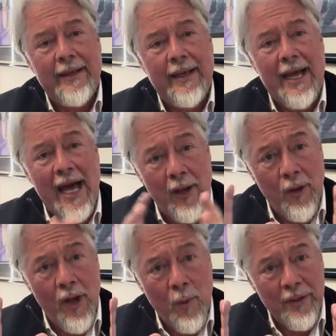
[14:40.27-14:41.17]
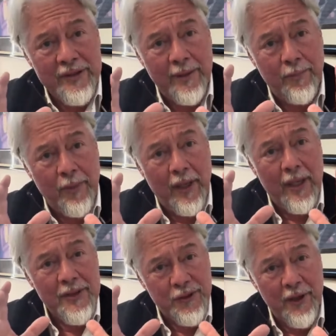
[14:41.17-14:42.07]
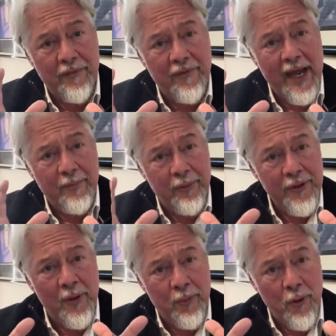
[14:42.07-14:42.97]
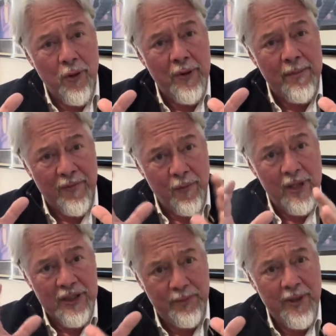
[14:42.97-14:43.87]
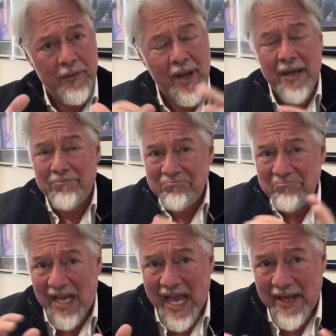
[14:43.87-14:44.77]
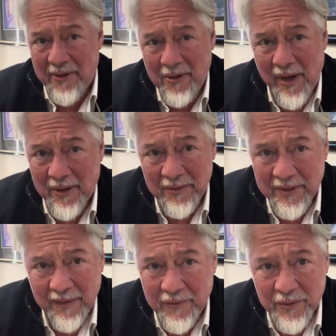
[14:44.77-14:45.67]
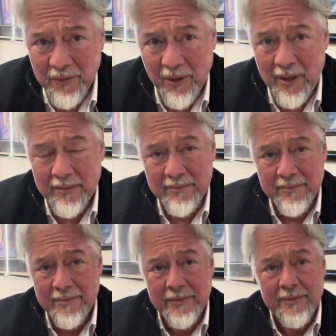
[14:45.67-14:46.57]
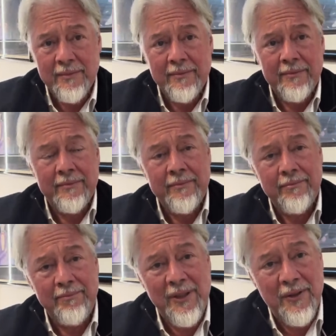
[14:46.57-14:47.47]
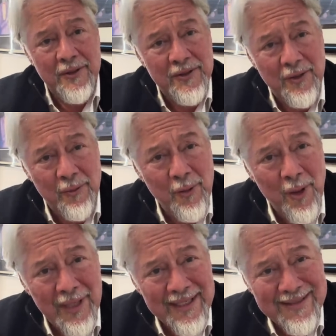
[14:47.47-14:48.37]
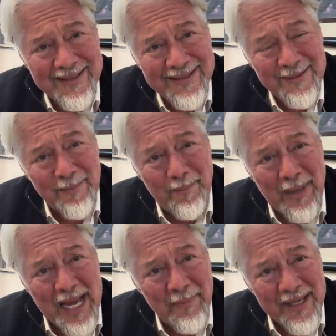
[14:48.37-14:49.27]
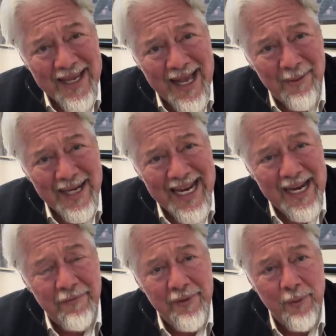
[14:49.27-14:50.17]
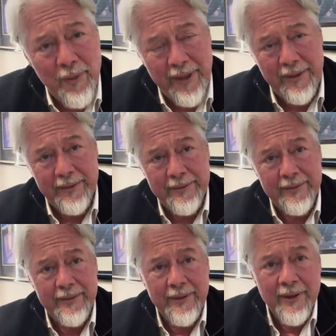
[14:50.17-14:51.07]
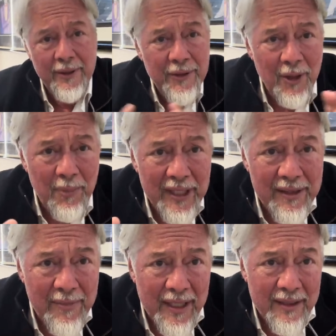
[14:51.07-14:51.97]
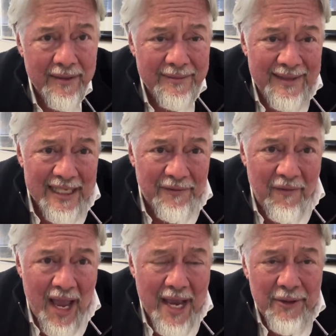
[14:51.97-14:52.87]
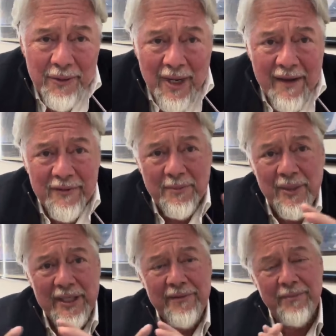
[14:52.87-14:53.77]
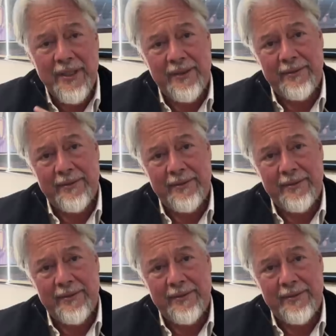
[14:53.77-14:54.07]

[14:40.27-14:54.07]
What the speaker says: How long would the certified pre-owned program of Rolex be around? I don't know. I don't think for too long. Because there are Rolexes popping out everywhere. You don't believe me? That's fine. You don't have to believe me.